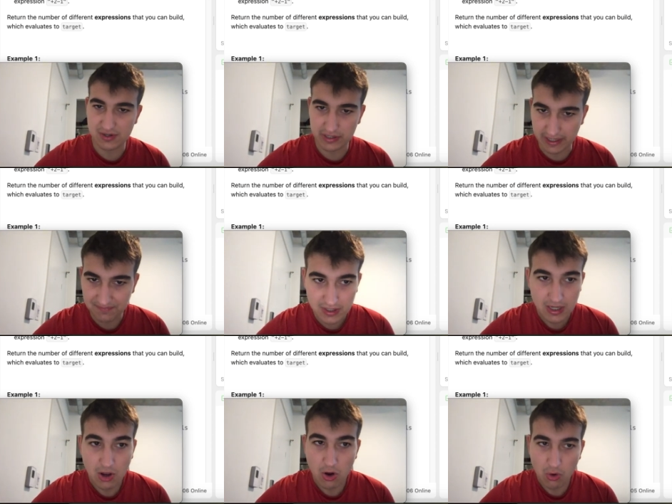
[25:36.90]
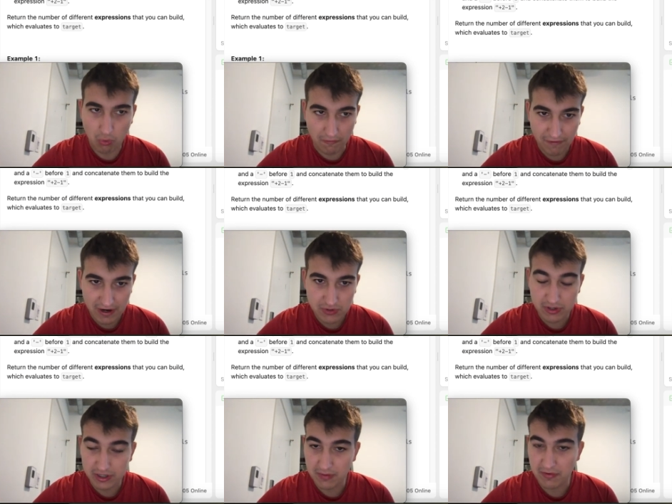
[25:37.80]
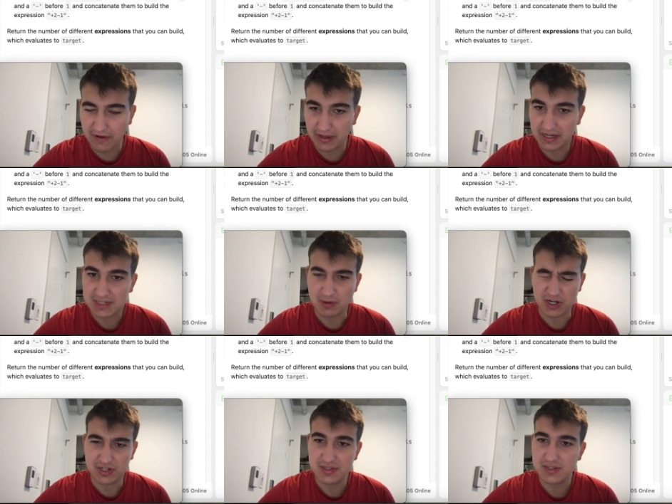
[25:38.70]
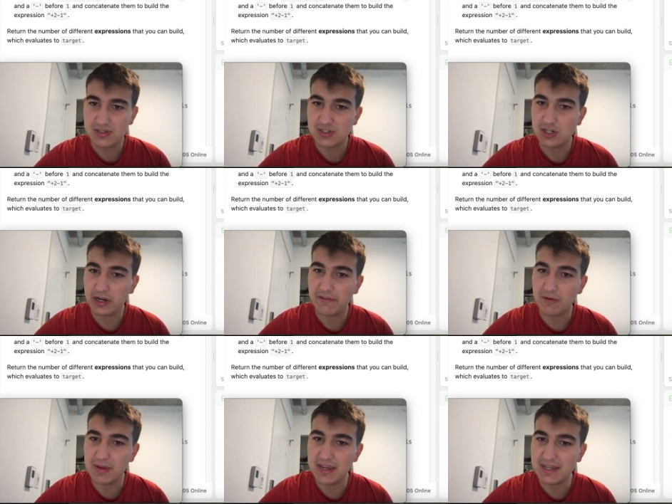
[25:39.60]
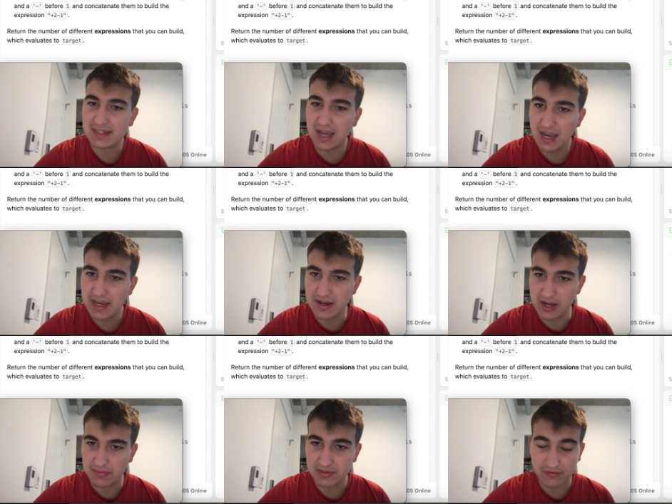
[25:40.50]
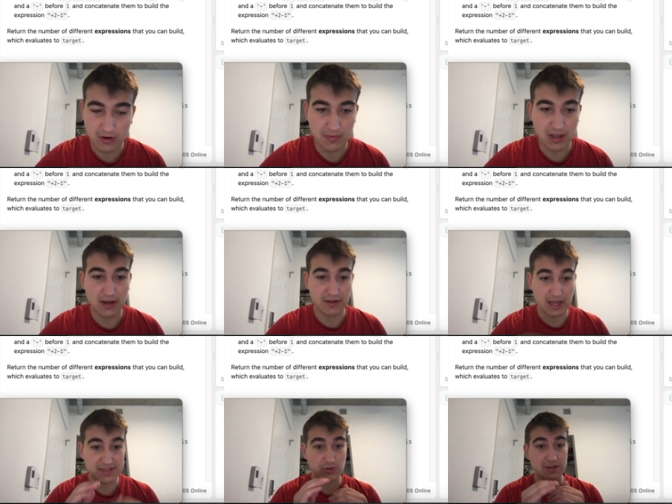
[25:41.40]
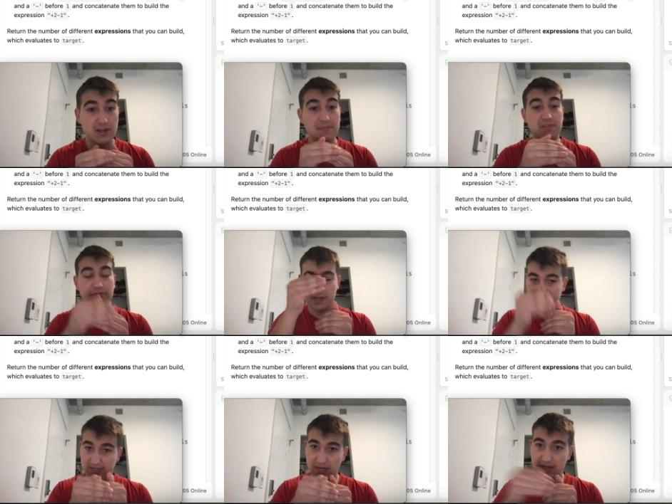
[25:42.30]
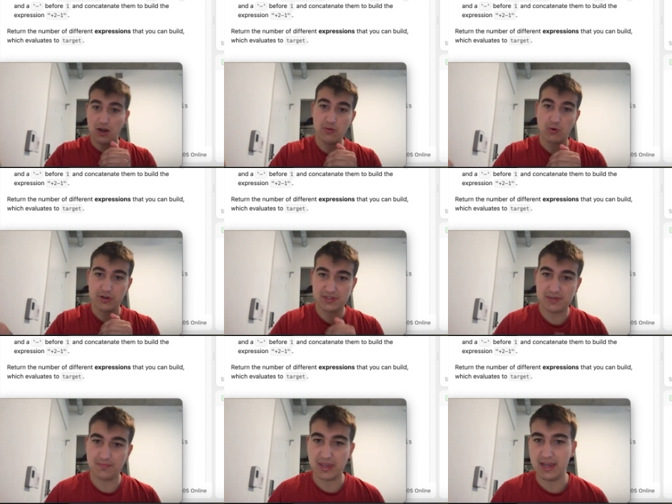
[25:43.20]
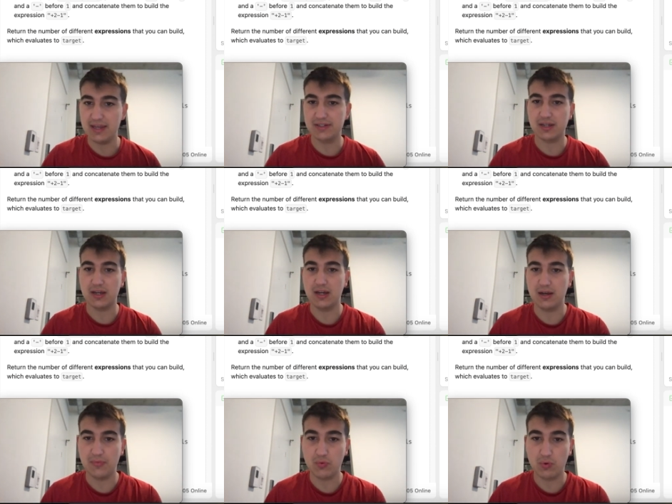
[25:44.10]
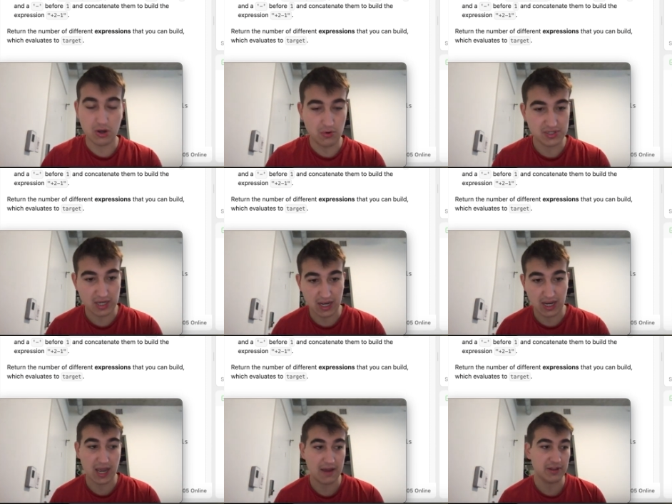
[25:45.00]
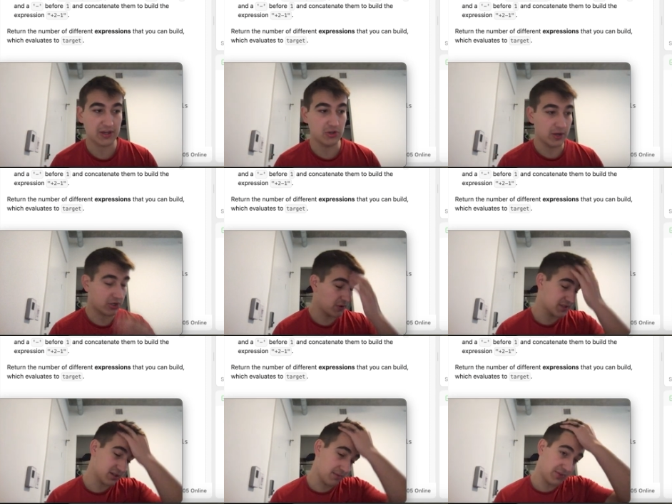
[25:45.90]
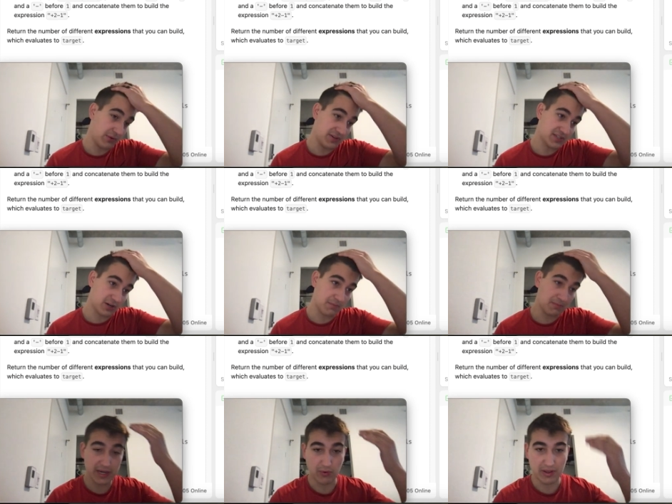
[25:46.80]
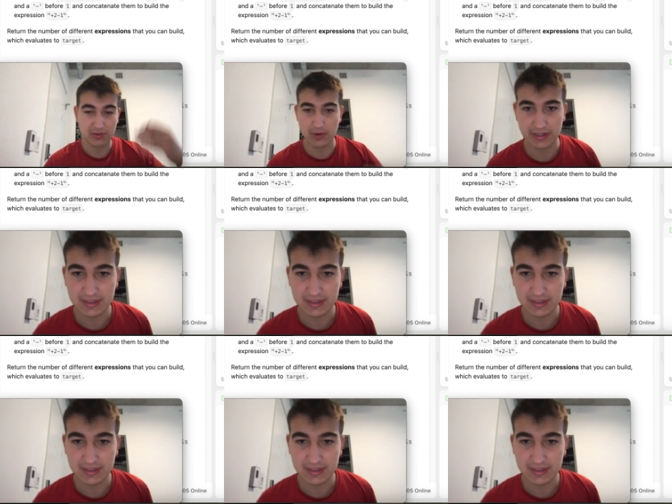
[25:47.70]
okay, we'll find you the number of valid expressions starting from index I in nums so in nums from index I onwards, and we'll always have a current sum that we start playing with, right?